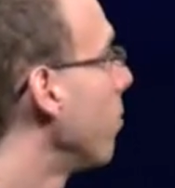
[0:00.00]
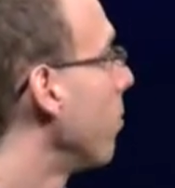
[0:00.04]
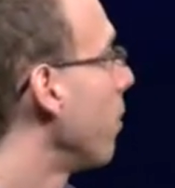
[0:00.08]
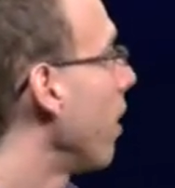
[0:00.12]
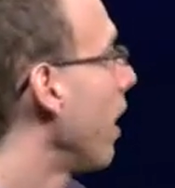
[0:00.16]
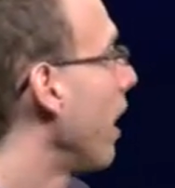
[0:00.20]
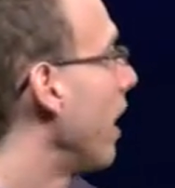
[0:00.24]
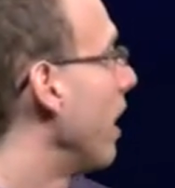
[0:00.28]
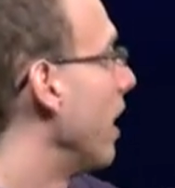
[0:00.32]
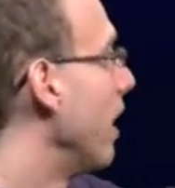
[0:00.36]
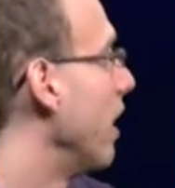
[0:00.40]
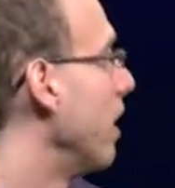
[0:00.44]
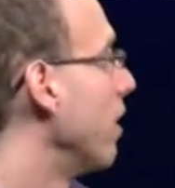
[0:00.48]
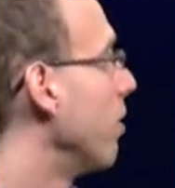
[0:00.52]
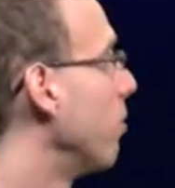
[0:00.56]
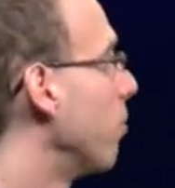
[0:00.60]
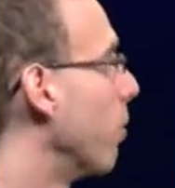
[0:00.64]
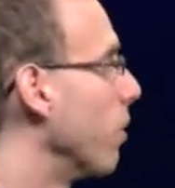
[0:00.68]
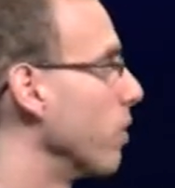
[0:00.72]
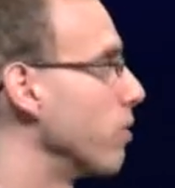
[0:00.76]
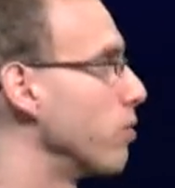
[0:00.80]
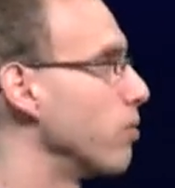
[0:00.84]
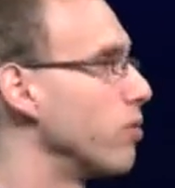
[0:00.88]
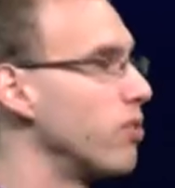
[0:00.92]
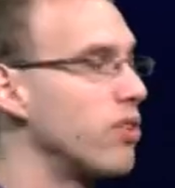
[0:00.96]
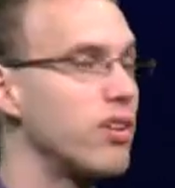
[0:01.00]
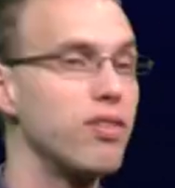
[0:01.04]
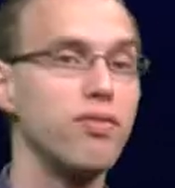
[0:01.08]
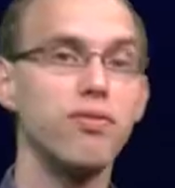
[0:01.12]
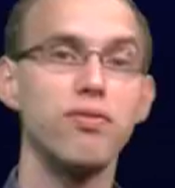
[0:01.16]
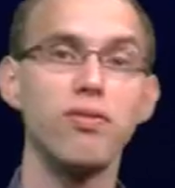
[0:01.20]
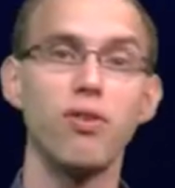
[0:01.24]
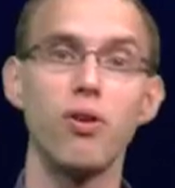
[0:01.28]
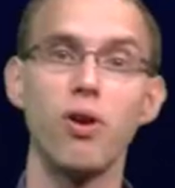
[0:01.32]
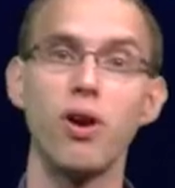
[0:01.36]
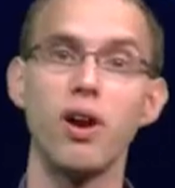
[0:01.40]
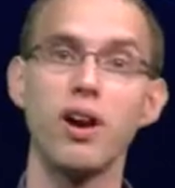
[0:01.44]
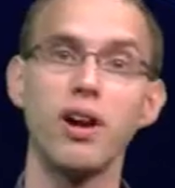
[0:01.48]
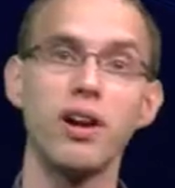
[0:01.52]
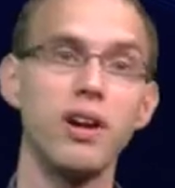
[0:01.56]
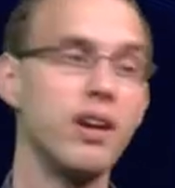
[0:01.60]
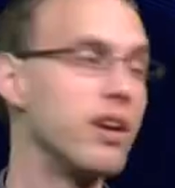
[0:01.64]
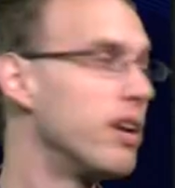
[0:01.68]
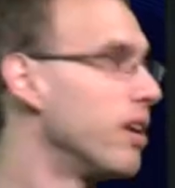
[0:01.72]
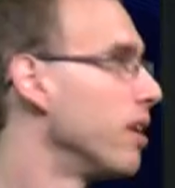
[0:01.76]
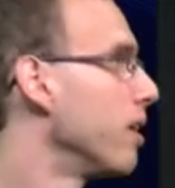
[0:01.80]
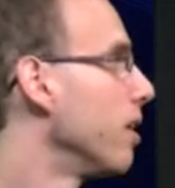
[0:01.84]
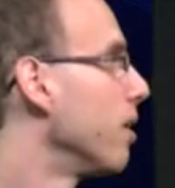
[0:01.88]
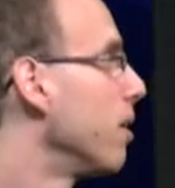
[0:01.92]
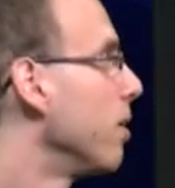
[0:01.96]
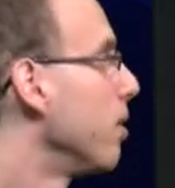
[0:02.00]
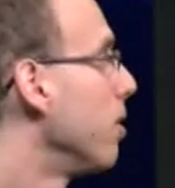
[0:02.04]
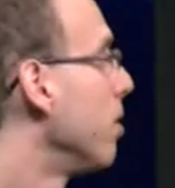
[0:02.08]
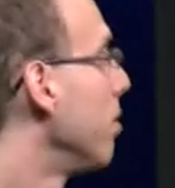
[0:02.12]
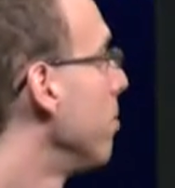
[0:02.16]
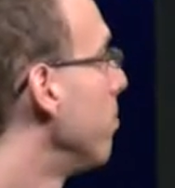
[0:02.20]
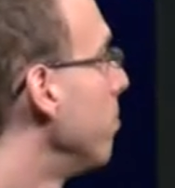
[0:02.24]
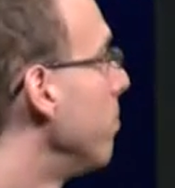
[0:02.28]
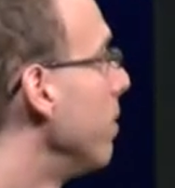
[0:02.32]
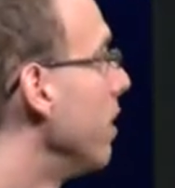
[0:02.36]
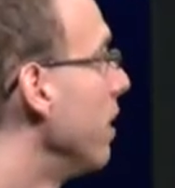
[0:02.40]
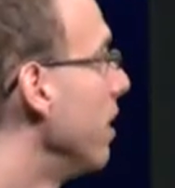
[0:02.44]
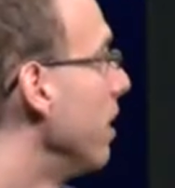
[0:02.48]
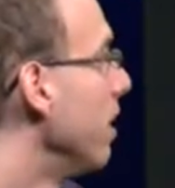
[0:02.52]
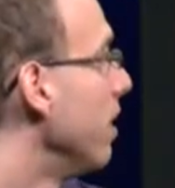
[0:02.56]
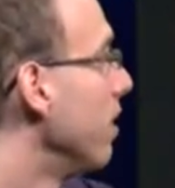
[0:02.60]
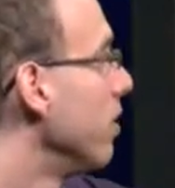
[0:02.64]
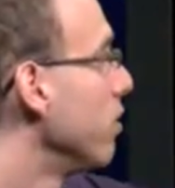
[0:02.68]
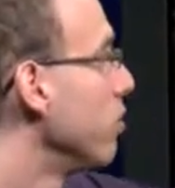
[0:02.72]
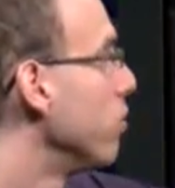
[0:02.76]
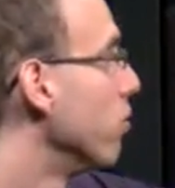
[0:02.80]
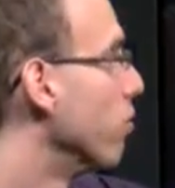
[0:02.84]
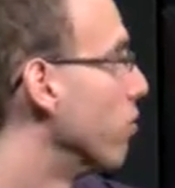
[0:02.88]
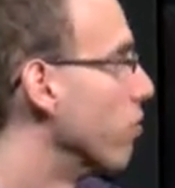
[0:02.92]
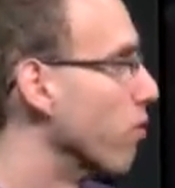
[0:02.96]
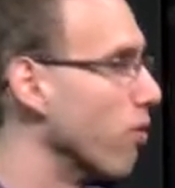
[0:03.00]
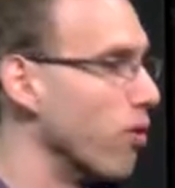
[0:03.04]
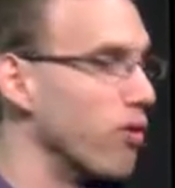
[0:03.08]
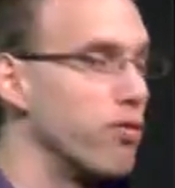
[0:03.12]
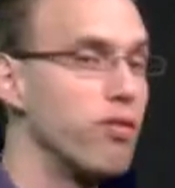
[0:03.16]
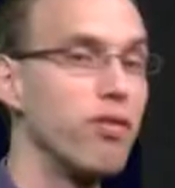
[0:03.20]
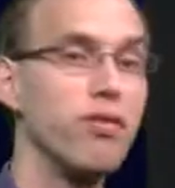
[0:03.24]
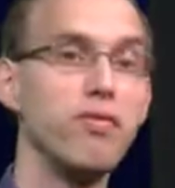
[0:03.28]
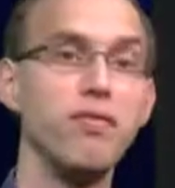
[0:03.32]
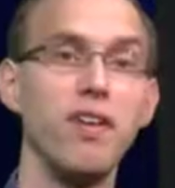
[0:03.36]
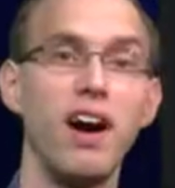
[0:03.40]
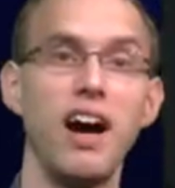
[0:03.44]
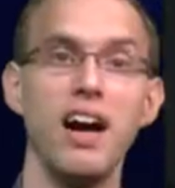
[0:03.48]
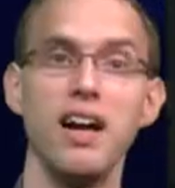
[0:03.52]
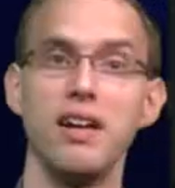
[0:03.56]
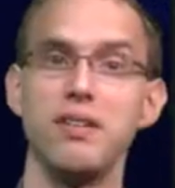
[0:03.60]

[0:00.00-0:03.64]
A 1, 2, 3, 4, B 2, 4, 4, 5.